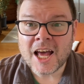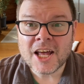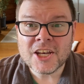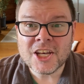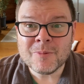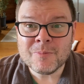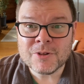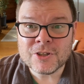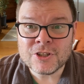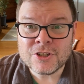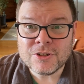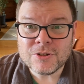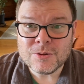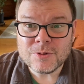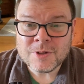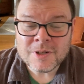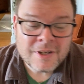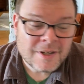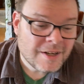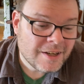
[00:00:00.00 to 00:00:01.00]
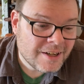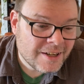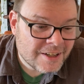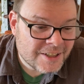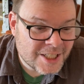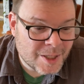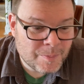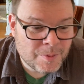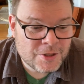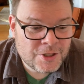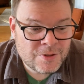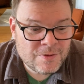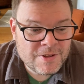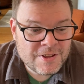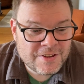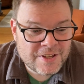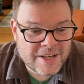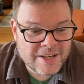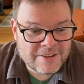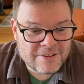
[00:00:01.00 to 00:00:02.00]
Number 2. Number 2
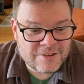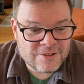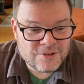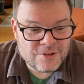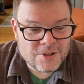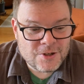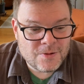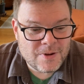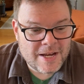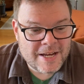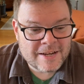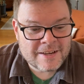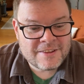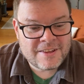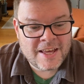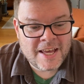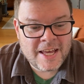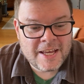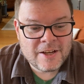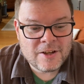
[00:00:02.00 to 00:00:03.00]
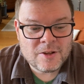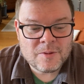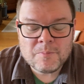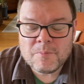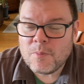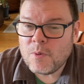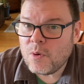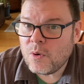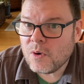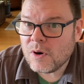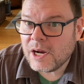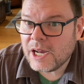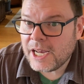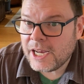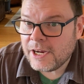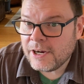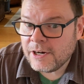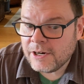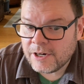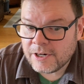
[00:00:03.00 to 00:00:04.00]
says, do you exhale more
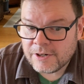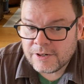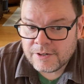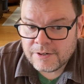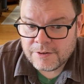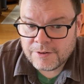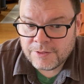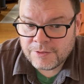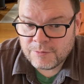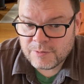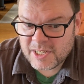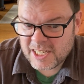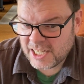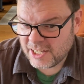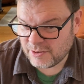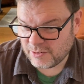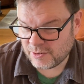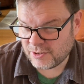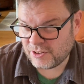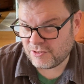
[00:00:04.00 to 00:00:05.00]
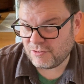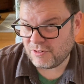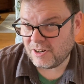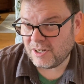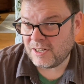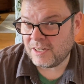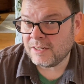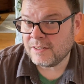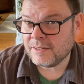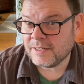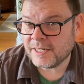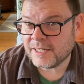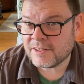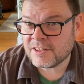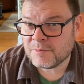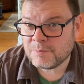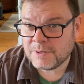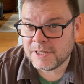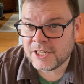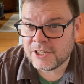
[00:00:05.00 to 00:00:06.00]
air through either straw? And
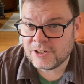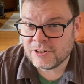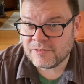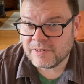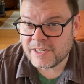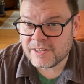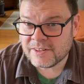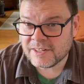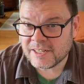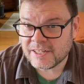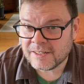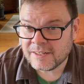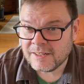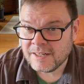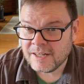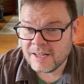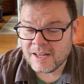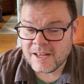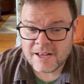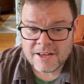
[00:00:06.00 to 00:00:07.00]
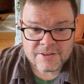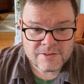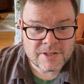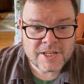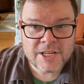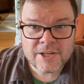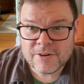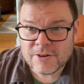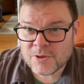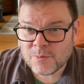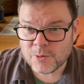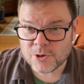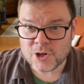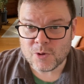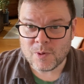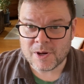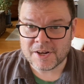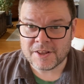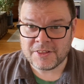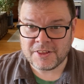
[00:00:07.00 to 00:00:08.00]
explain your reasoning. So here's where you
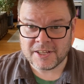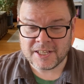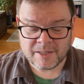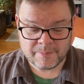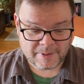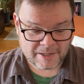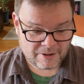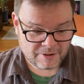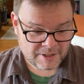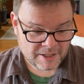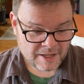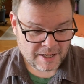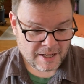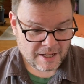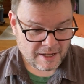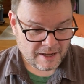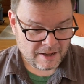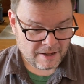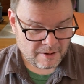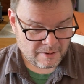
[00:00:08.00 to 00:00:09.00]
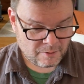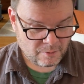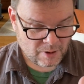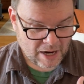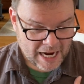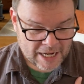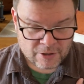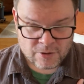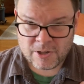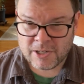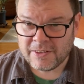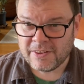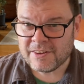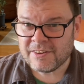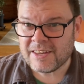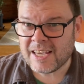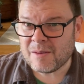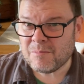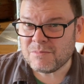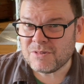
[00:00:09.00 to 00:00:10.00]
want to think about, I took the
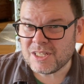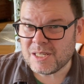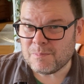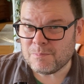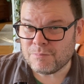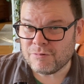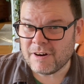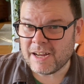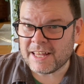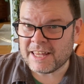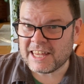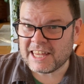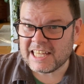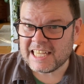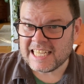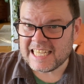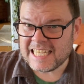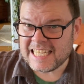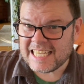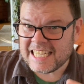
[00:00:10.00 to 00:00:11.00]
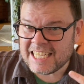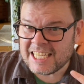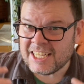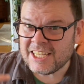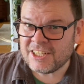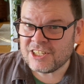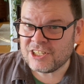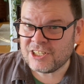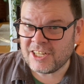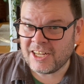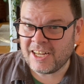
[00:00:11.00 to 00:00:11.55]
same deep breath each